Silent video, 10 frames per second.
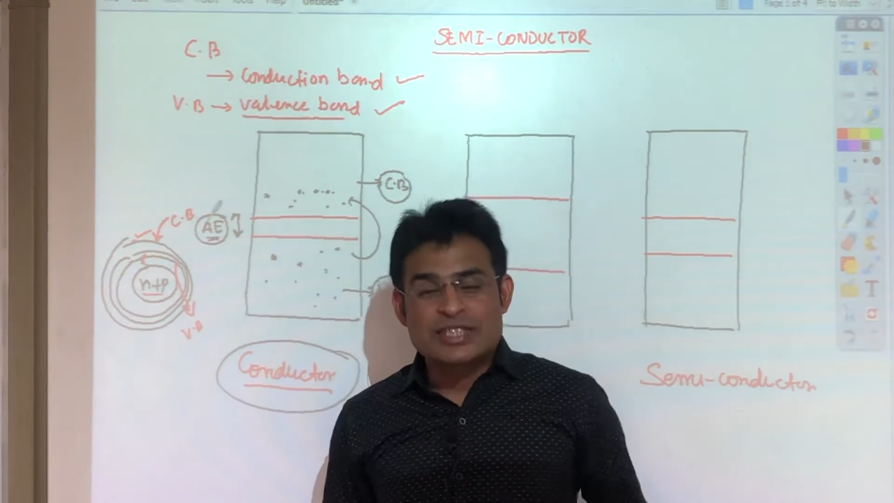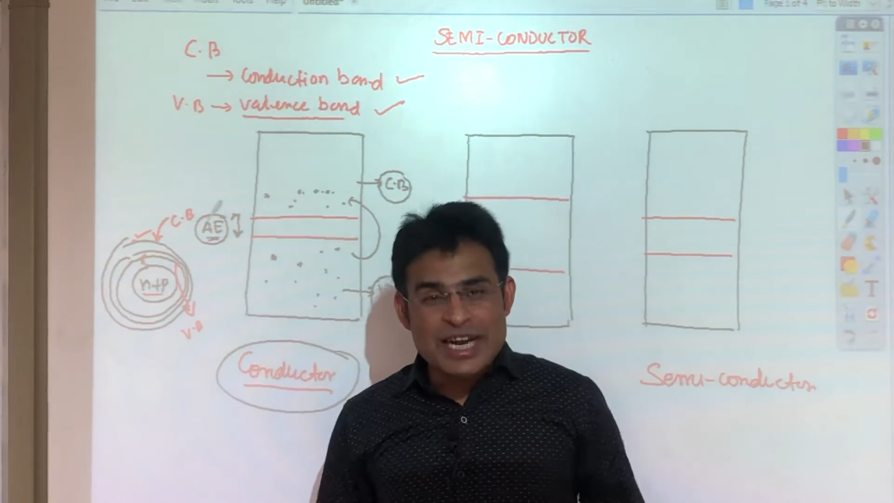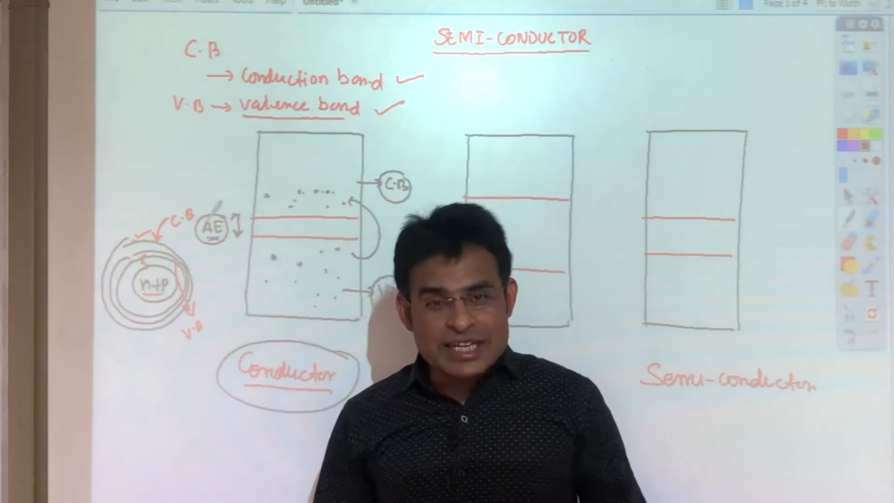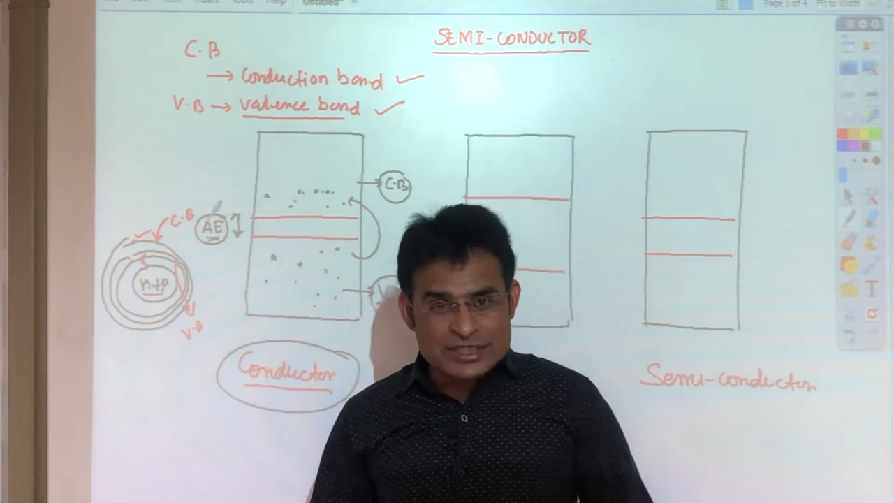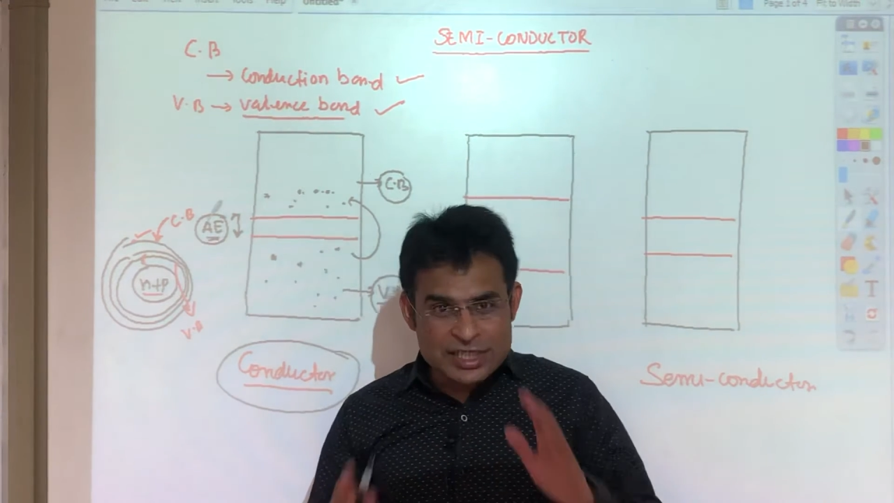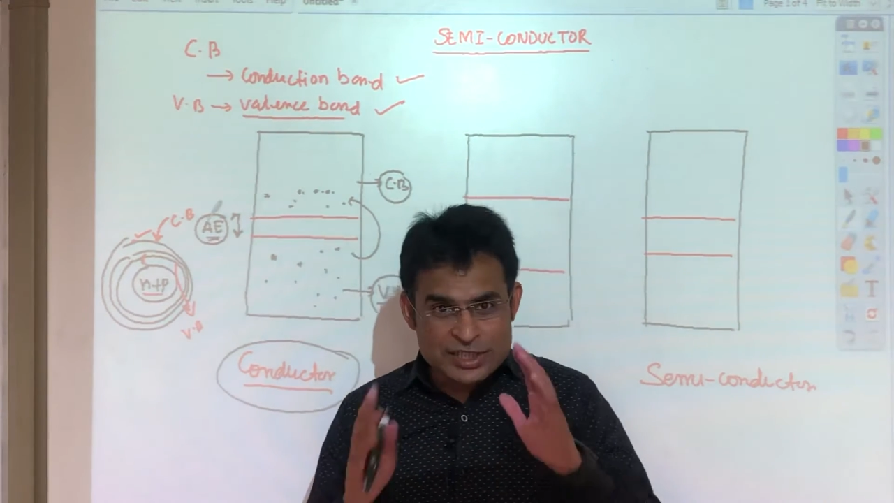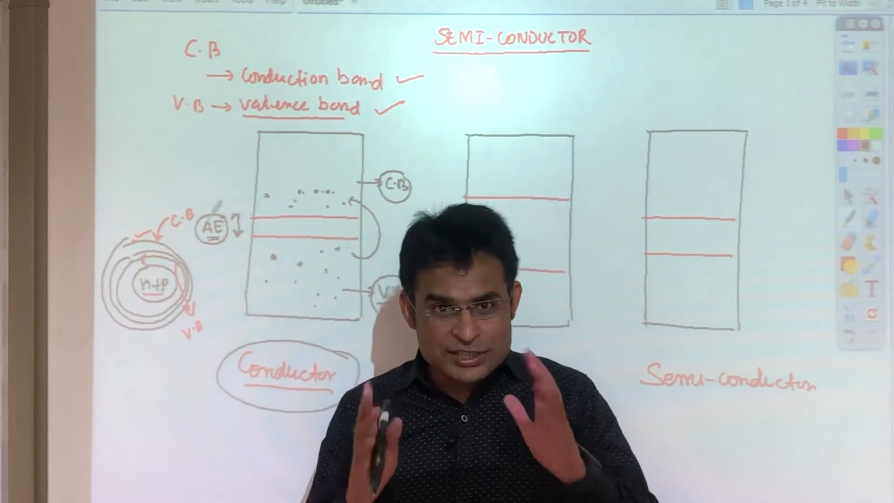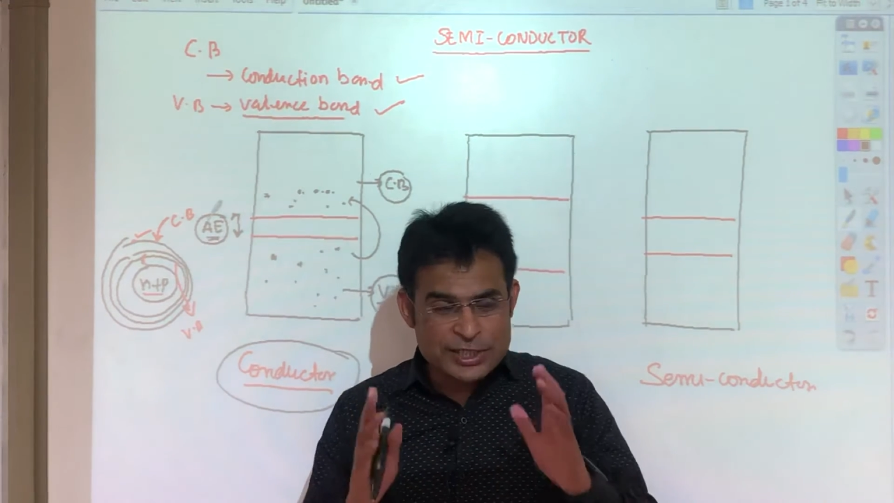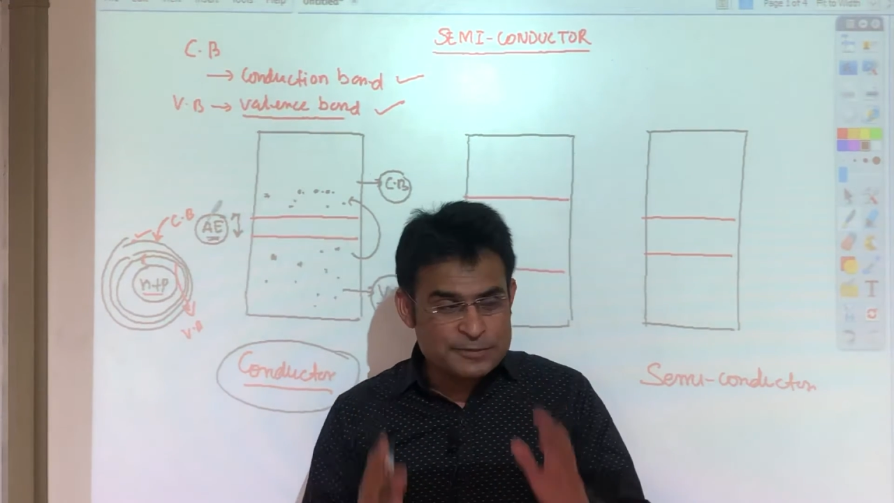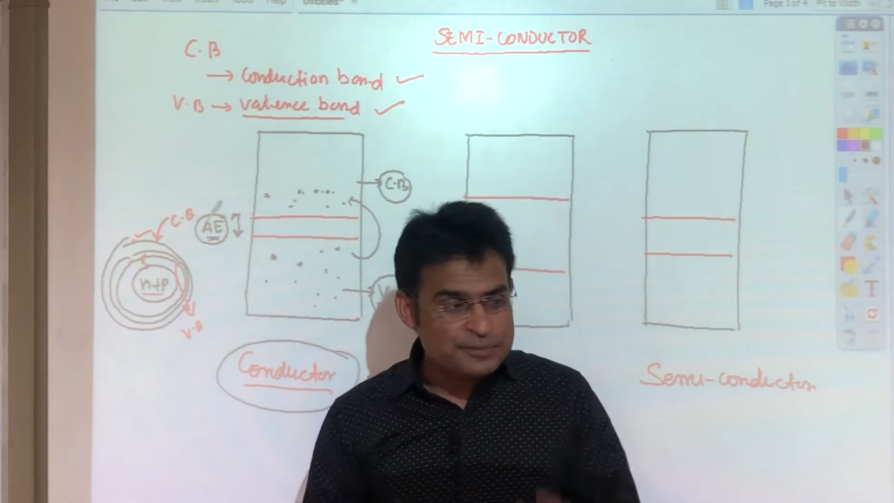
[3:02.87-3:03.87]
that's the
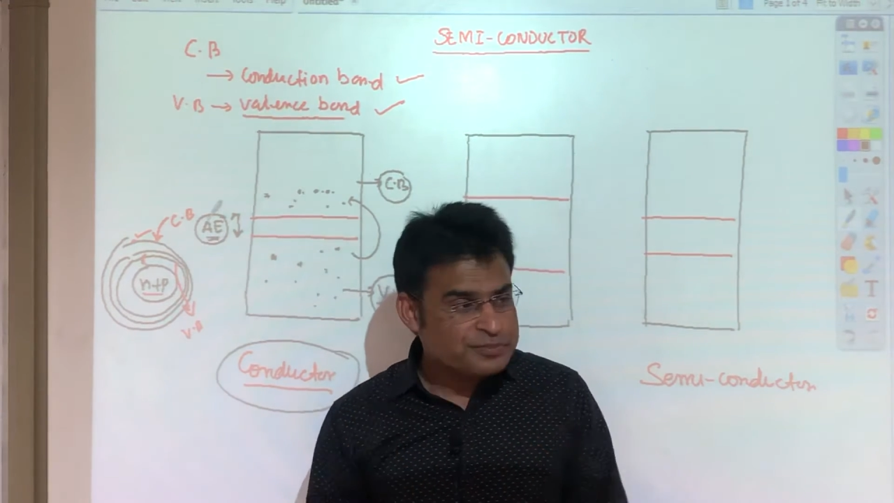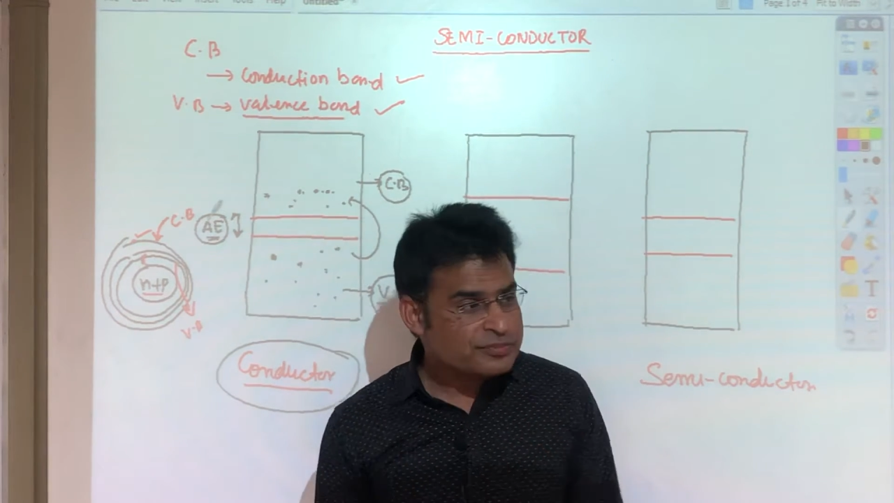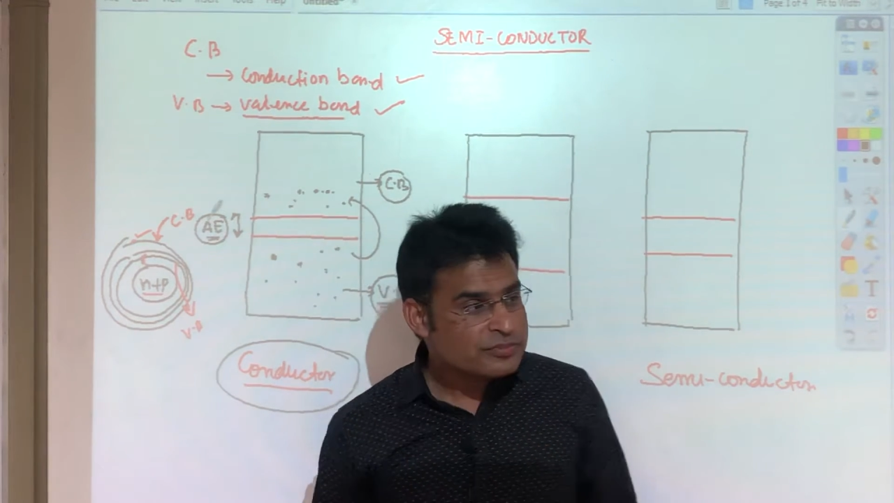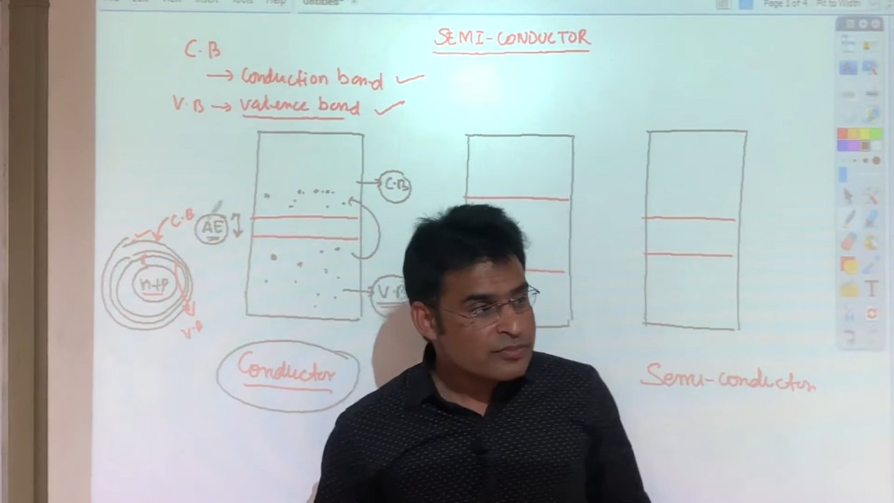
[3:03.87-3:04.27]
reason